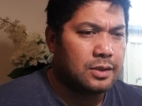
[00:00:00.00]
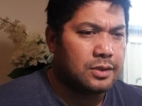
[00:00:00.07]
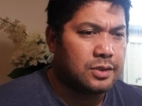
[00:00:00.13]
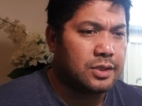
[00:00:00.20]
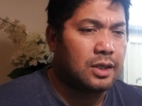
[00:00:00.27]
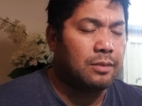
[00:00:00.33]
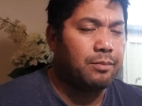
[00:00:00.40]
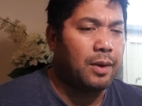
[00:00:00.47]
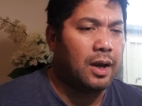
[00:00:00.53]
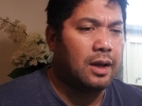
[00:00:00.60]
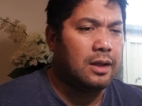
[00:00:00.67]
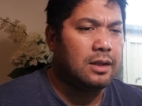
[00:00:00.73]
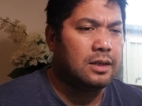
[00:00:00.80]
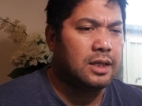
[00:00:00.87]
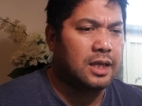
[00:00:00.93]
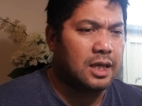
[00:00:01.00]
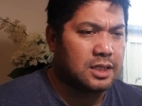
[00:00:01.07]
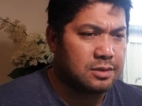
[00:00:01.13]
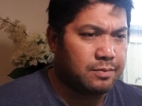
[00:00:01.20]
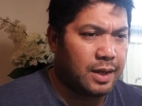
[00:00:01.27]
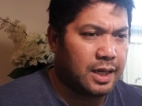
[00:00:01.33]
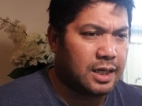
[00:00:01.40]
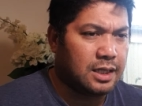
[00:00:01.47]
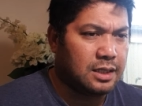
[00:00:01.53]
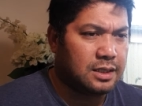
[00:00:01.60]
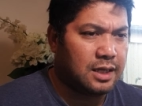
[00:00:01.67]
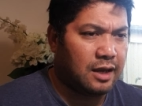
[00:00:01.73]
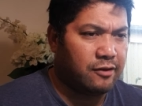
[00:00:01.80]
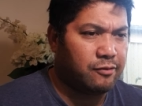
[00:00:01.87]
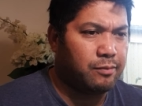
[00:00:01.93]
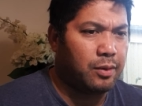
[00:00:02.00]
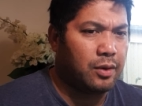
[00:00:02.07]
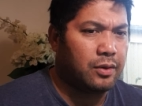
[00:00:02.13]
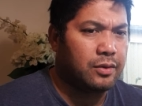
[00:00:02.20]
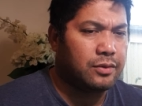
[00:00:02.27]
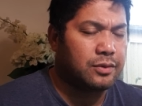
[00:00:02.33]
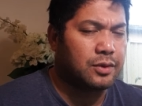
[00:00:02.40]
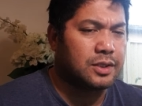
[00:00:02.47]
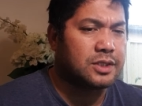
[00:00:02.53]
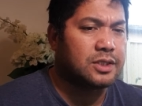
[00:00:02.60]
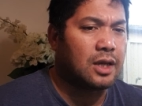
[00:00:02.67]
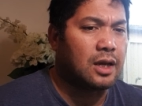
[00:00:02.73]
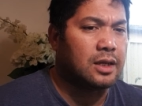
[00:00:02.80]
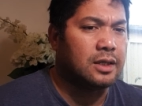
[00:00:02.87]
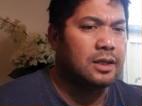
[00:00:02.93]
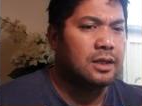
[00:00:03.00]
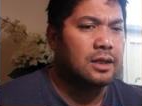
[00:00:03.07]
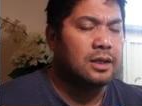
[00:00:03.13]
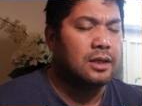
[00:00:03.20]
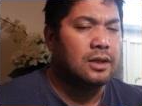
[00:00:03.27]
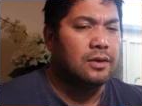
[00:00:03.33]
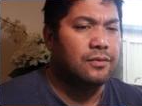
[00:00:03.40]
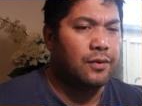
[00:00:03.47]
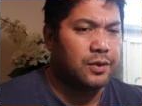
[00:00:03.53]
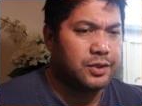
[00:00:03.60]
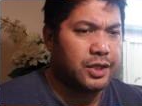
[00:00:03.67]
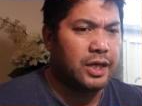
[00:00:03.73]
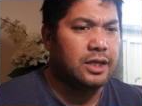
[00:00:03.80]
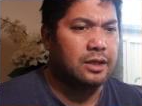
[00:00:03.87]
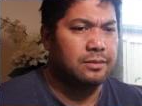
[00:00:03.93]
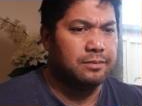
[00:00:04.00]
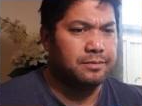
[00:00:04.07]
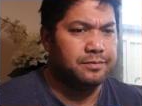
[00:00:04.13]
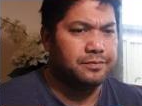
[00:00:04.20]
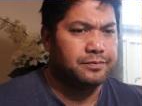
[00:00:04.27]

Zilpah, Leah's maid, gave birth to a son for Jacob.